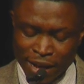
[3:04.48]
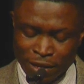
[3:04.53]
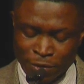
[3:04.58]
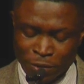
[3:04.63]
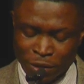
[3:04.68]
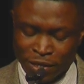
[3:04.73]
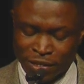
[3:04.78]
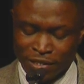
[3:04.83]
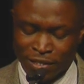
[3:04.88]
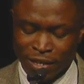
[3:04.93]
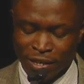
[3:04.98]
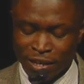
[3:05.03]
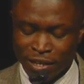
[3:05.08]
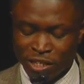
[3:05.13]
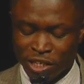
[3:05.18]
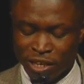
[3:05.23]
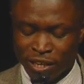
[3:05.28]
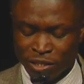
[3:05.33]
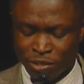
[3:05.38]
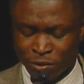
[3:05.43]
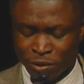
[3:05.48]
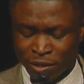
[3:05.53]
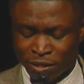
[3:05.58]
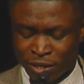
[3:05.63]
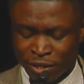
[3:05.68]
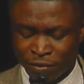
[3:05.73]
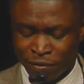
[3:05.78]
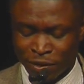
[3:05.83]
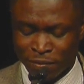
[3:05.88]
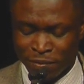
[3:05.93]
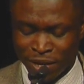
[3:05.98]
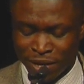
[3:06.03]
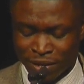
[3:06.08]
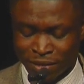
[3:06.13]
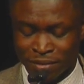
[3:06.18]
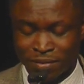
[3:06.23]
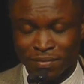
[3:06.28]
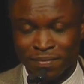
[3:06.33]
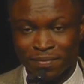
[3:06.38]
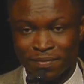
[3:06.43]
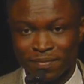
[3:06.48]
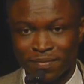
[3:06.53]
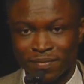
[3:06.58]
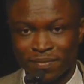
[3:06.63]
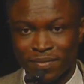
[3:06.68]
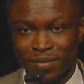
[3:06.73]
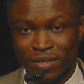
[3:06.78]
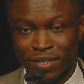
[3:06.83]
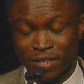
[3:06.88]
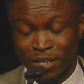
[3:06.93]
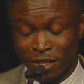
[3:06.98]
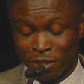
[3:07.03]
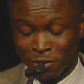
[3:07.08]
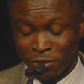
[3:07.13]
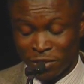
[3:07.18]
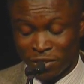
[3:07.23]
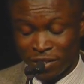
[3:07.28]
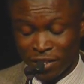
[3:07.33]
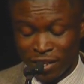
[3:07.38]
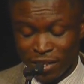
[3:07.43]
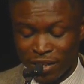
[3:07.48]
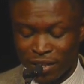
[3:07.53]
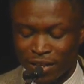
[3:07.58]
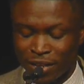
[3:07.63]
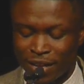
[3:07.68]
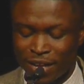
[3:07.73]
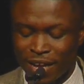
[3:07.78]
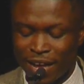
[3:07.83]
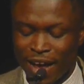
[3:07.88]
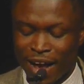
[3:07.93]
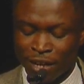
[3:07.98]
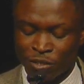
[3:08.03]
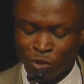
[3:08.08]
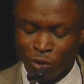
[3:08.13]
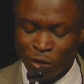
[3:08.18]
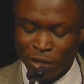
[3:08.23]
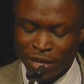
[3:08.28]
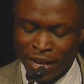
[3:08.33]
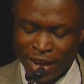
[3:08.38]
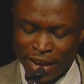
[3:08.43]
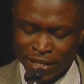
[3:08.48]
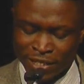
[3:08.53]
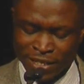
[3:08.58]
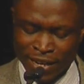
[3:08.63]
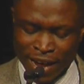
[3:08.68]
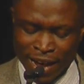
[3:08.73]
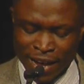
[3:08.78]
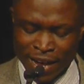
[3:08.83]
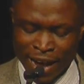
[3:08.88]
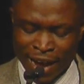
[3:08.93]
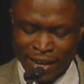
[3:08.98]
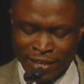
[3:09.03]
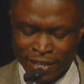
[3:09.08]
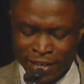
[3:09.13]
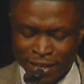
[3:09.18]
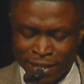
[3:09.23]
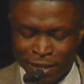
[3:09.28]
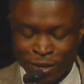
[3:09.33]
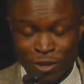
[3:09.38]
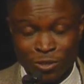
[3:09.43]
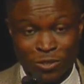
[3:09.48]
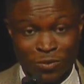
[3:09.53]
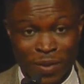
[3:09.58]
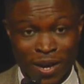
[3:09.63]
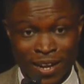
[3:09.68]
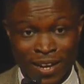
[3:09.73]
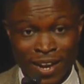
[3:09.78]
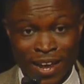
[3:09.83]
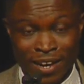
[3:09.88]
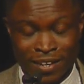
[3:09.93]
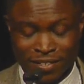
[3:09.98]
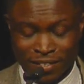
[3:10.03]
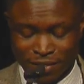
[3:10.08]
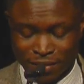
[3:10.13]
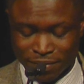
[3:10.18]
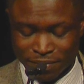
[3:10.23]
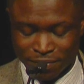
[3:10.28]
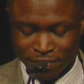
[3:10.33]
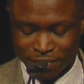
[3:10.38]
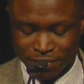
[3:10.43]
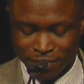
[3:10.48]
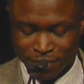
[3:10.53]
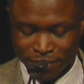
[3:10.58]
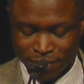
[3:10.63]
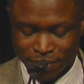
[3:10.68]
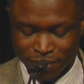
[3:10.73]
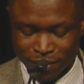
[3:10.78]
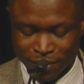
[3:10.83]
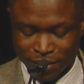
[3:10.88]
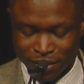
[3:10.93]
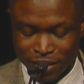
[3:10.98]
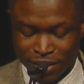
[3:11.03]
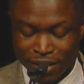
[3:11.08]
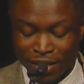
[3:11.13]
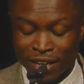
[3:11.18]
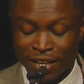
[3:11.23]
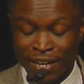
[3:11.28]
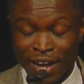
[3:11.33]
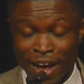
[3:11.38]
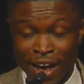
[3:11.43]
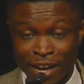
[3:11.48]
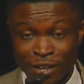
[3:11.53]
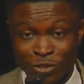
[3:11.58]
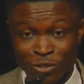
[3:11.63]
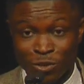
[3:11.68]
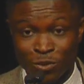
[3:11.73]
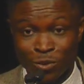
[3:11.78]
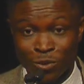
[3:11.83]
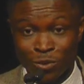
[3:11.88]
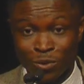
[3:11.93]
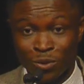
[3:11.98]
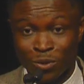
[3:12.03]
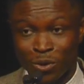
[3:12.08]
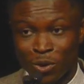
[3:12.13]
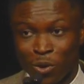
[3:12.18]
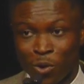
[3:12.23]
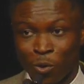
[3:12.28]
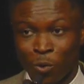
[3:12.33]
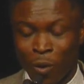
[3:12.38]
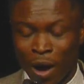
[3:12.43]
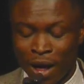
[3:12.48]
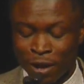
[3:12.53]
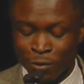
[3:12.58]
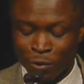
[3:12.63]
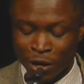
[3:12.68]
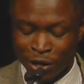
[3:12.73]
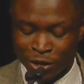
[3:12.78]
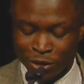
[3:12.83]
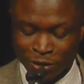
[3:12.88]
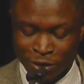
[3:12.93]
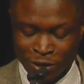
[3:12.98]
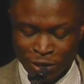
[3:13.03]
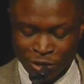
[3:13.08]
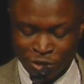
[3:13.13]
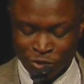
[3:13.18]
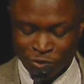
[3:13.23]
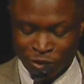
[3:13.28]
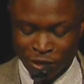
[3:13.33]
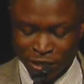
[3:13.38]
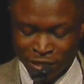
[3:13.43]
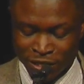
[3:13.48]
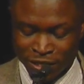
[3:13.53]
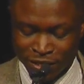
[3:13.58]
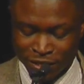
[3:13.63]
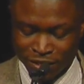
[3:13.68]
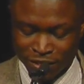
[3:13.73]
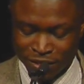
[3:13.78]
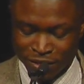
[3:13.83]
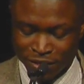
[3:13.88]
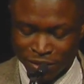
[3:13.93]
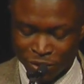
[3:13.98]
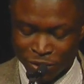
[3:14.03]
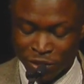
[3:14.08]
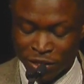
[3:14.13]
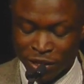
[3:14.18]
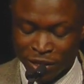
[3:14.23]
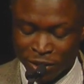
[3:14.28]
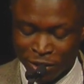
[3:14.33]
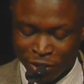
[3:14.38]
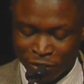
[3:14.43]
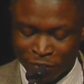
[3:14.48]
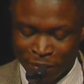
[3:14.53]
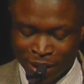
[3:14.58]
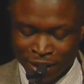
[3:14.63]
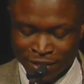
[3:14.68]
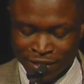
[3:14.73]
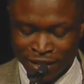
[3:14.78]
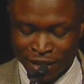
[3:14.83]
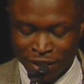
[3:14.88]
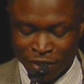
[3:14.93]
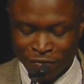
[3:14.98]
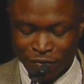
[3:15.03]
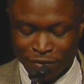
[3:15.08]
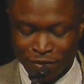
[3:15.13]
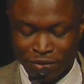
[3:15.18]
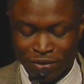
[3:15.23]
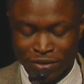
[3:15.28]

in with the second chance you had given me. You see, at only age 9, I nearly lost my legs. In high school, while working on the streets to take care of myself,